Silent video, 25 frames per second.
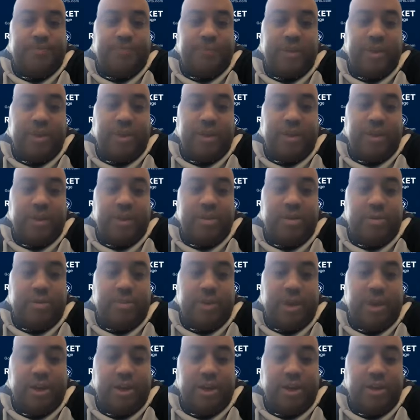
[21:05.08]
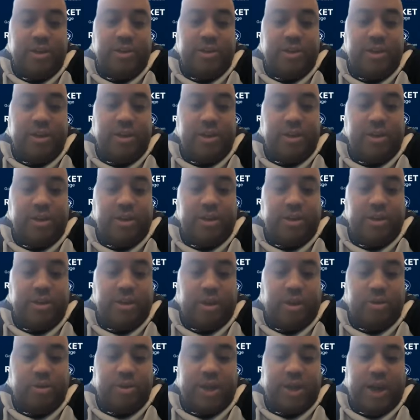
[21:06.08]
It needs to be easy, and
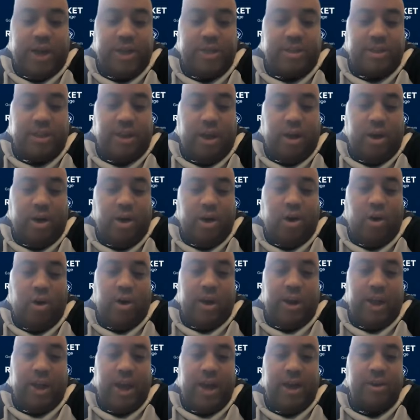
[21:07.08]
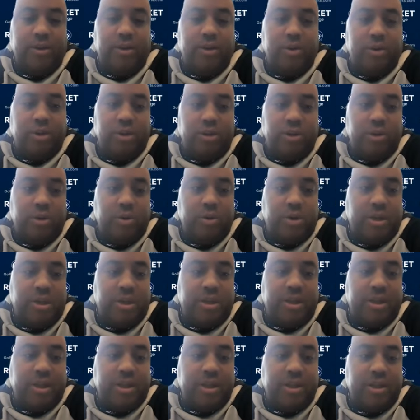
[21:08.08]
those guys all allow you to do it.
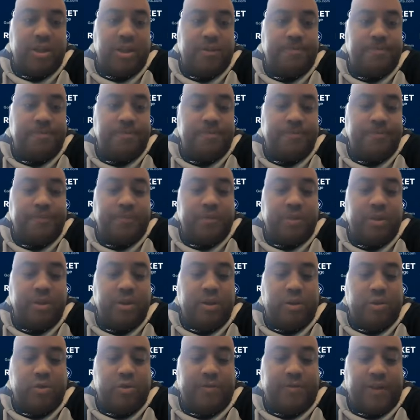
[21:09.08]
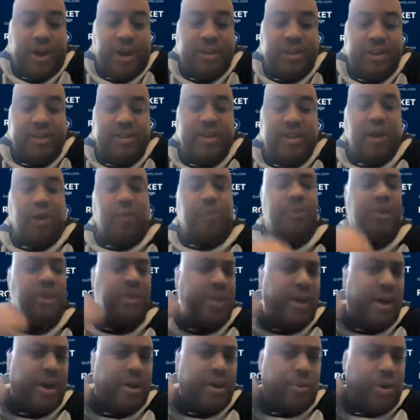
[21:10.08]
And that, you know, Giovanni's helped in
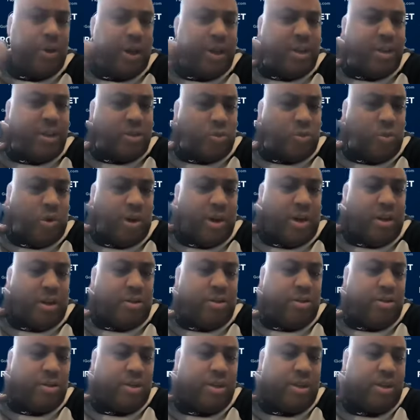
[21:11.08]
that way as well.